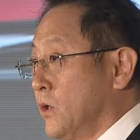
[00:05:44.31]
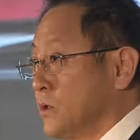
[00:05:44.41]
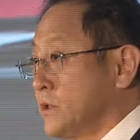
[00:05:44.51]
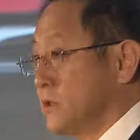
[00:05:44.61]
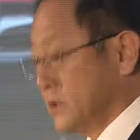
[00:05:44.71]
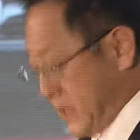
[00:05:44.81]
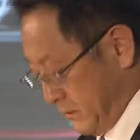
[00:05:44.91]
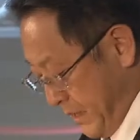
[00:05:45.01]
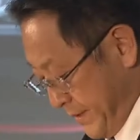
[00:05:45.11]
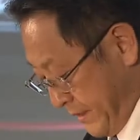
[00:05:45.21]
for us
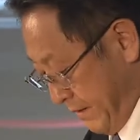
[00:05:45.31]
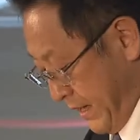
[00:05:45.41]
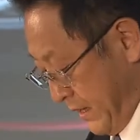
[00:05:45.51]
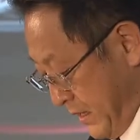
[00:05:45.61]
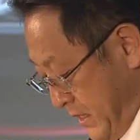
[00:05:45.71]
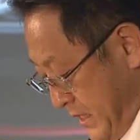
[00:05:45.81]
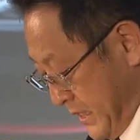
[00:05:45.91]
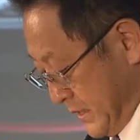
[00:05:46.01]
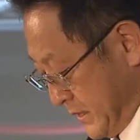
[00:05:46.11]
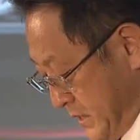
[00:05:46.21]
to continue to
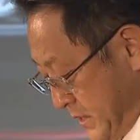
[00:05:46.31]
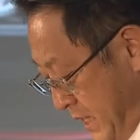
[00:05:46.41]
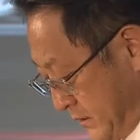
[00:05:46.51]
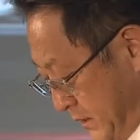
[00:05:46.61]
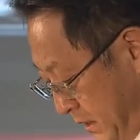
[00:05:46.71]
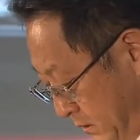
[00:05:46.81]
grow, we